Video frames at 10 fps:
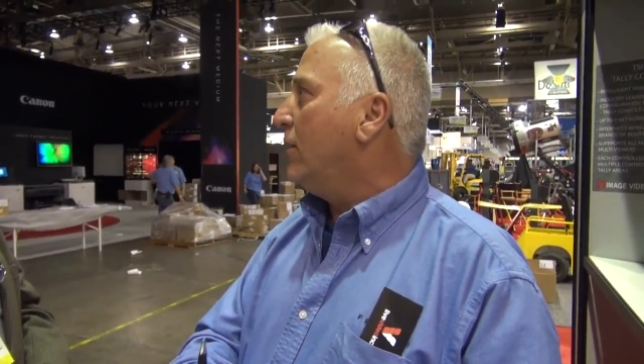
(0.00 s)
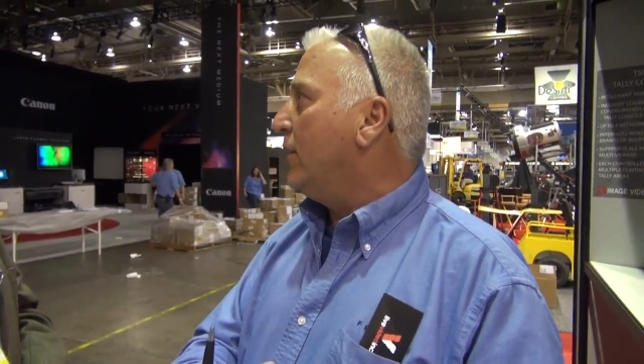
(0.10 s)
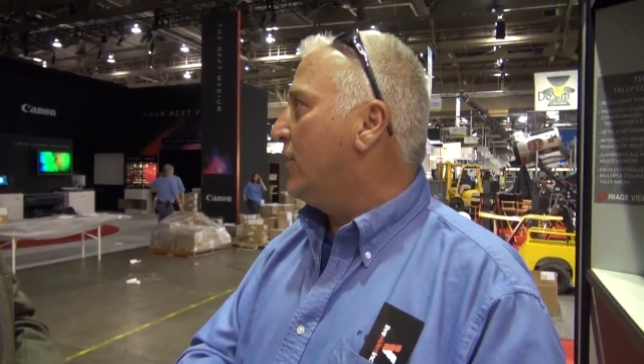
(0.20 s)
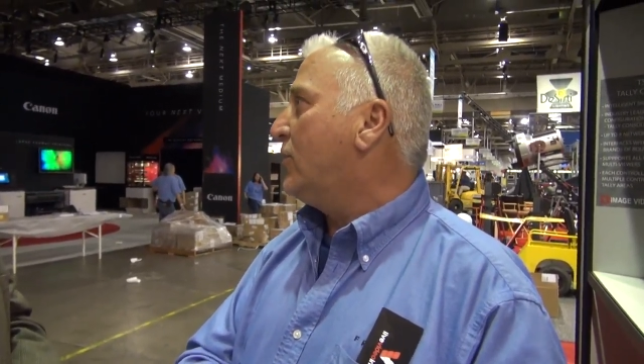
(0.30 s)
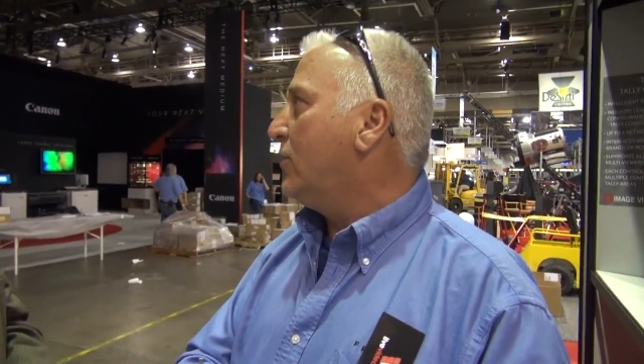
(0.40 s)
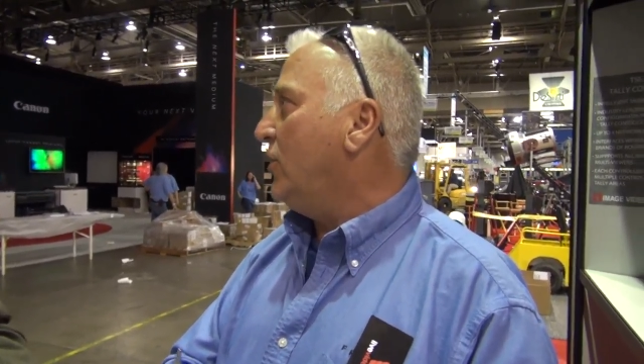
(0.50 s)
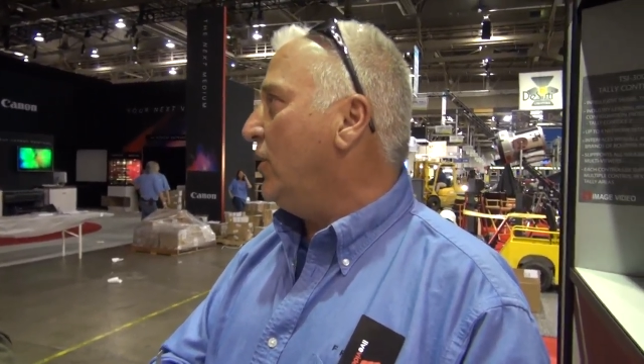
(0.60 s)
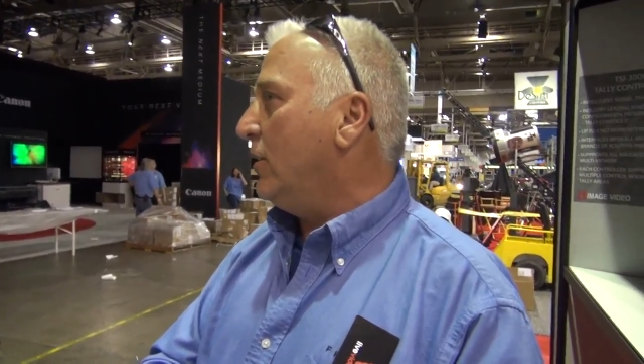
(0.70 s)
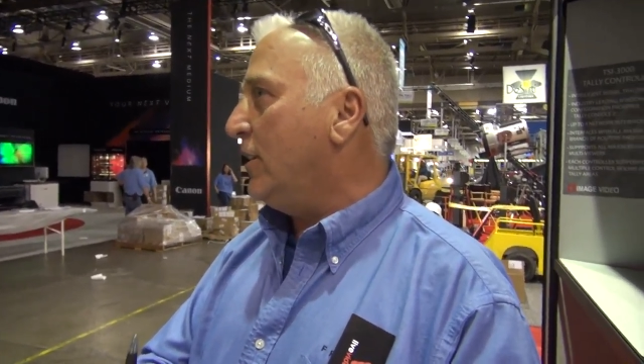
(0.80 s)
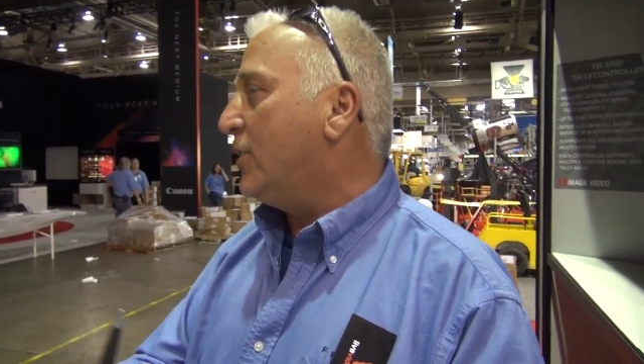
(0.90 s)
this
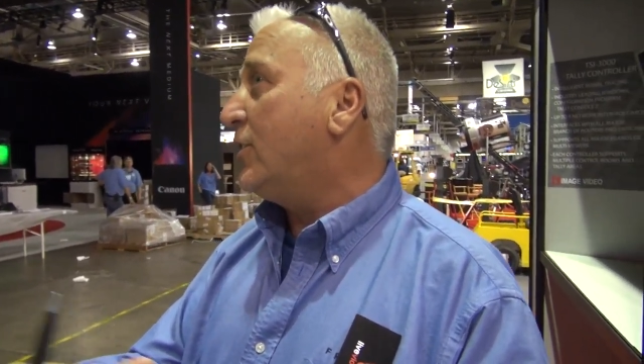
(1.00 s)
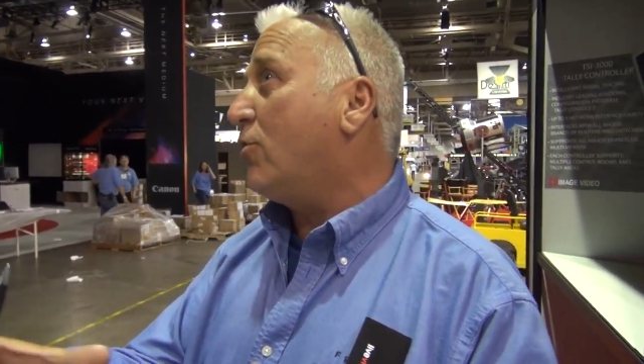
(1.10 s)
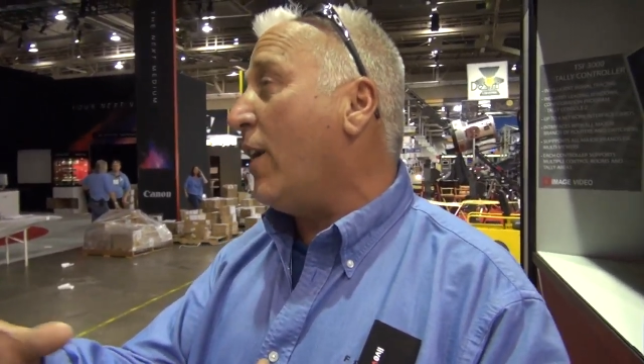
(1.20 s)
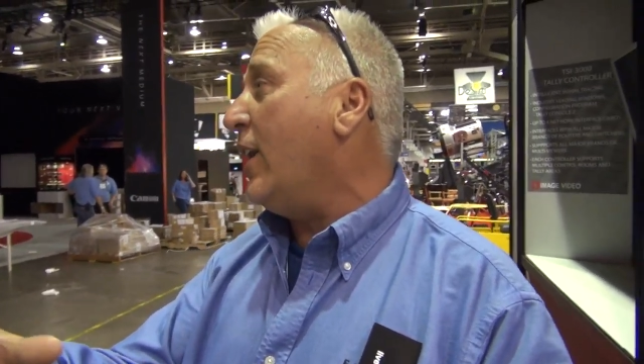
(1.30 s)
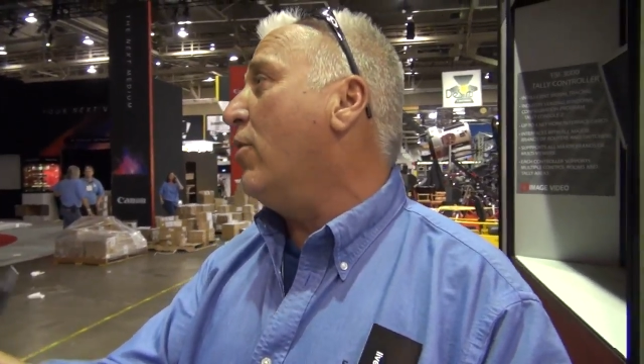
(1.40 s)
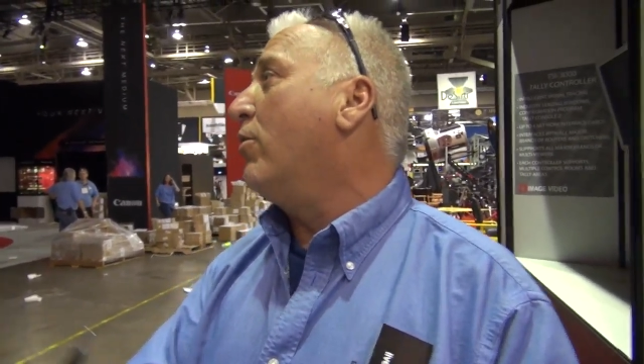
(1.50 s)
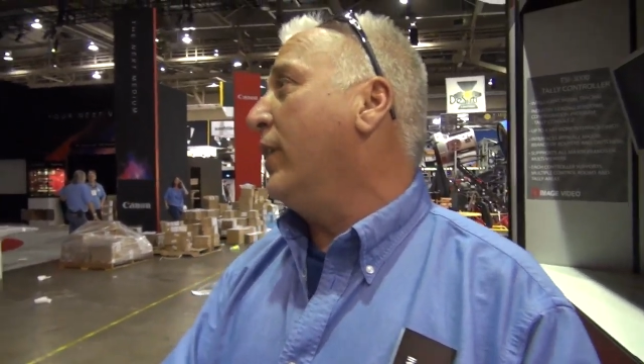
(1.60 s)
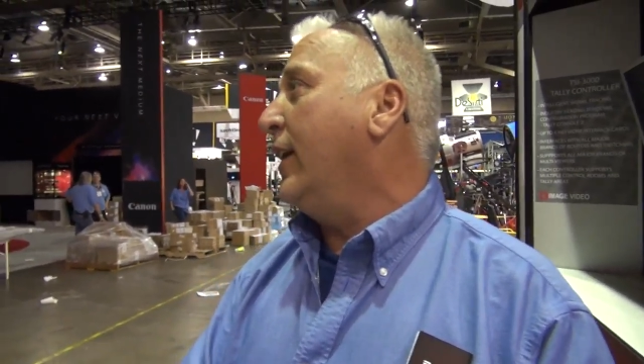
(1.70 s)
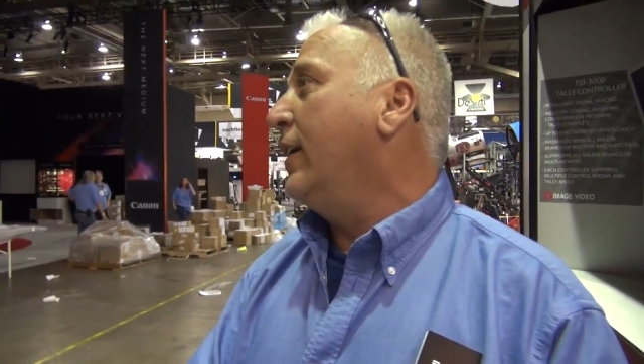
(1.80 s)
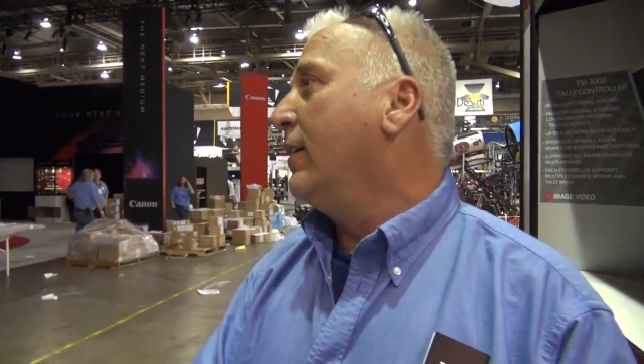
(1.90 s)
this trade only.